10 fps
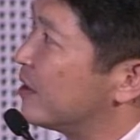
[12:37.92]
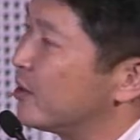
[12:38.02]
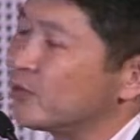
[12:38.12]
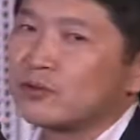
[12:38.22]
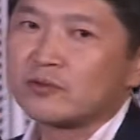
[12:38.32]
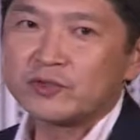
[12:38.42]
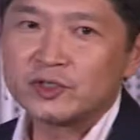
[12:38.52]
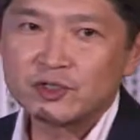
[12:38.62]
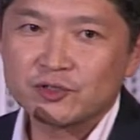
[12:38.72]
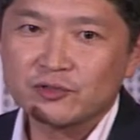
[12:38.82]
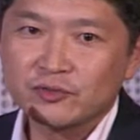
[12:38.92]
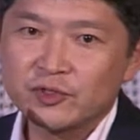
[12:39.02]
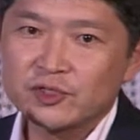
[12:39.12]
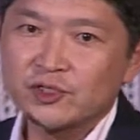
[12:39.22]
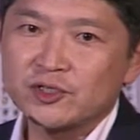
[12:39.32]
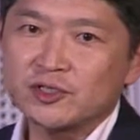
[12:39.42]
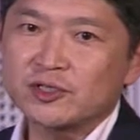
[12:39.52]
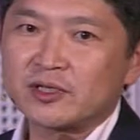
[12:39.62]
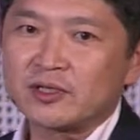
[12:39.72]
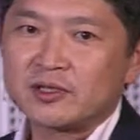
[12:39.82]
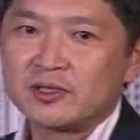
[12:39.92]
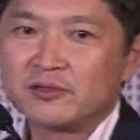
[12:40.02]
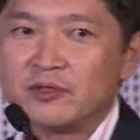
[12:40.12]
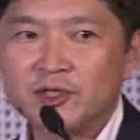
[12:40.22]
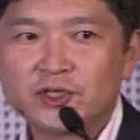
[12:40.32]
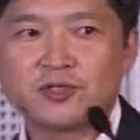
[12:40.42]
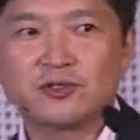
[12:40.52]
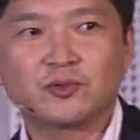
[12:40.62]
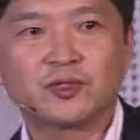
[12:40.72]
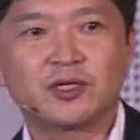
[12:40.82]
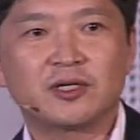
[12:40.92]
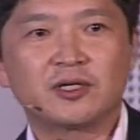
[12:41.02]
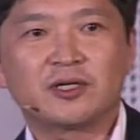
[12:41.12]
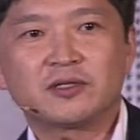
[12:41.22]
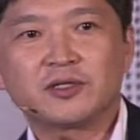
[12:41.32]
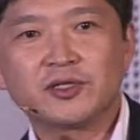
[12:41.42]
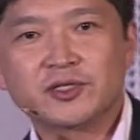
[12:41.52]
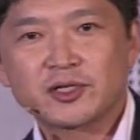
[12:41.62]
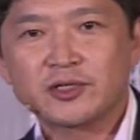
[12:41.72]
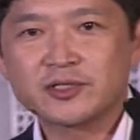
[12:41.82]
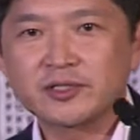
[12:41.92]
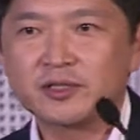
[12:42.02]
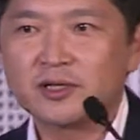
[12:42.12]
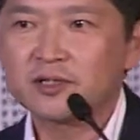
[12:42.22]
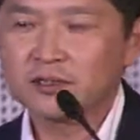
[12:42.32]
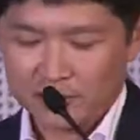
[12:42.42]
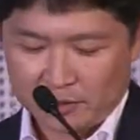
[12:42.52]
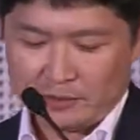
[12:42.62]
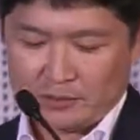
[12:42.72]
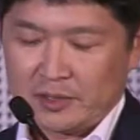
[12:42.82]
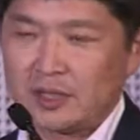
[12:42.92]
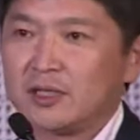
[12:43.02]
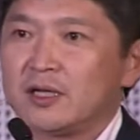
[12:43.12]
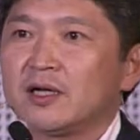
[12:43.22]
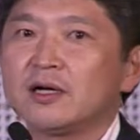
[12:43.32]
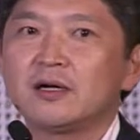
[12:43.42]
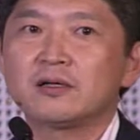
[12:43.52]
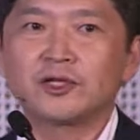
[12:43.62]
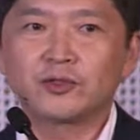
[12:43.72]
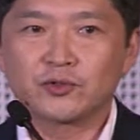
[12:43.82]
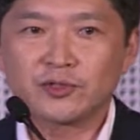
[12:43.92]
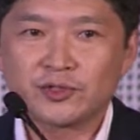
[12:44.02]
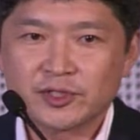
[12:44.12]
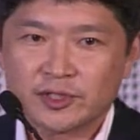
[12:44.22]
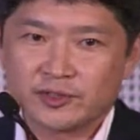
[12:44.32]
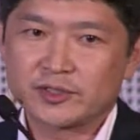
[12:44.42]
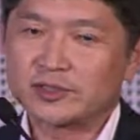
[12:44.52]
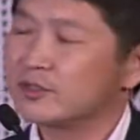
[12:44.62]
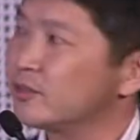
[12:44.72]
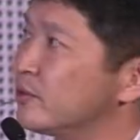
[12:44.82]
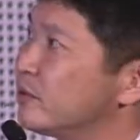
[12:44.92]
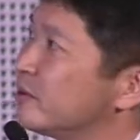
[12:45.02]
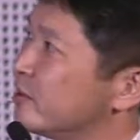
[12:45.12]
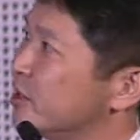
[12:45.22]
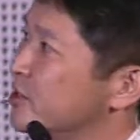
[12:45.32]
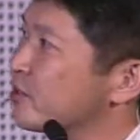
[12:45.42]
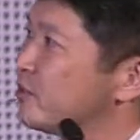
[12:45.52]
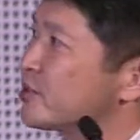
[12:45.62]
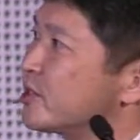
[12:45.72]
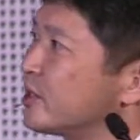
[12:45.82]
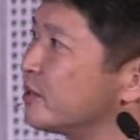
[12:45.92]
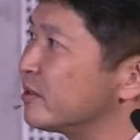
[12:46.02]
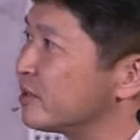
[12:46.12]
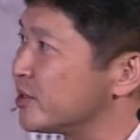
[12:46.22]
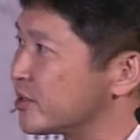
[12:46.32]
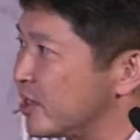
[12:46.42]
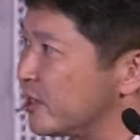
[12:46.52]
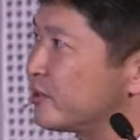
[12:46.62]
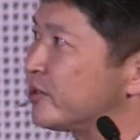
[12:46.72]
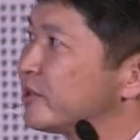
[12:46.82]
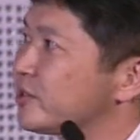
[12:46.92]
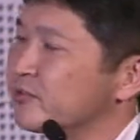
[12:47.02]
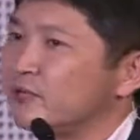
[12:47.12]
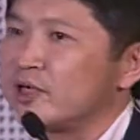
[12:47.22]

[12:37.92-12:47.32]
FO region, which is rich of the T cells and then dendritic cells. So his idea is, if